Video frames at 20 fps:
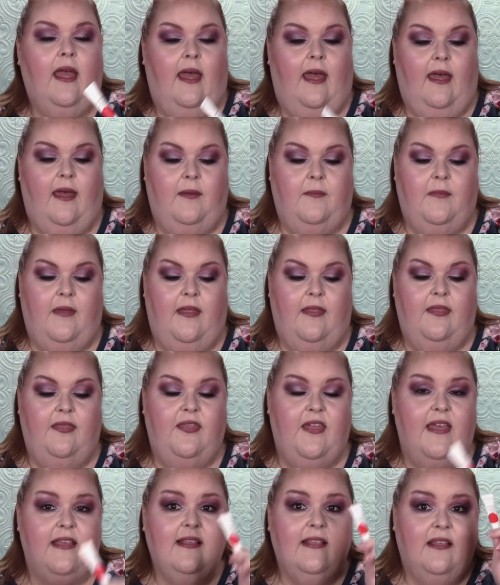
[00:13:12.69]
Um,
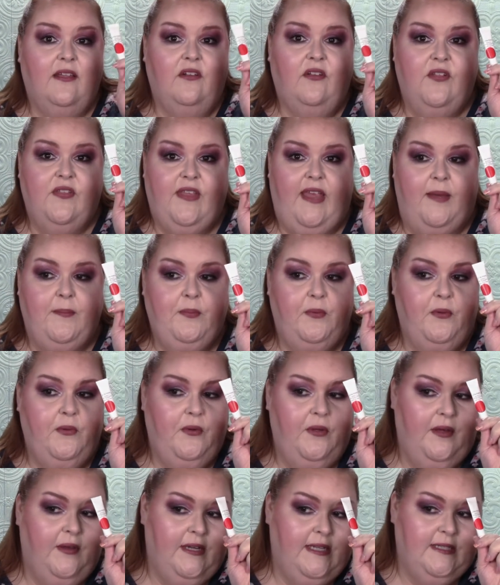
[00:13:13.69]
this little
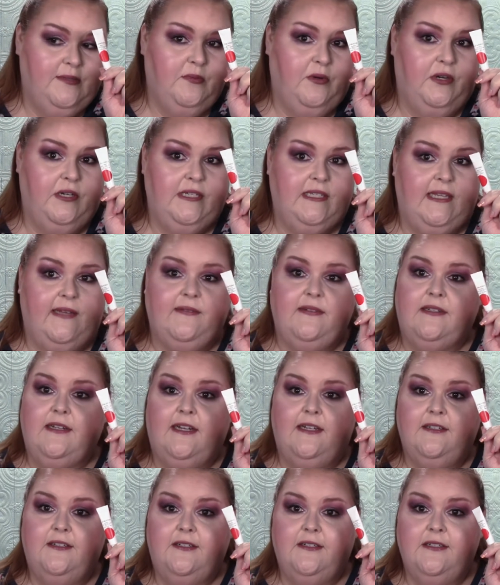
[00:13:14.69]
sample is worth
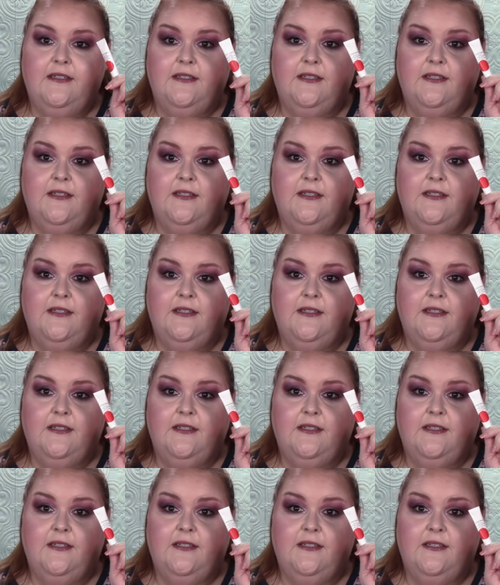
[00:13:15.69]
$7.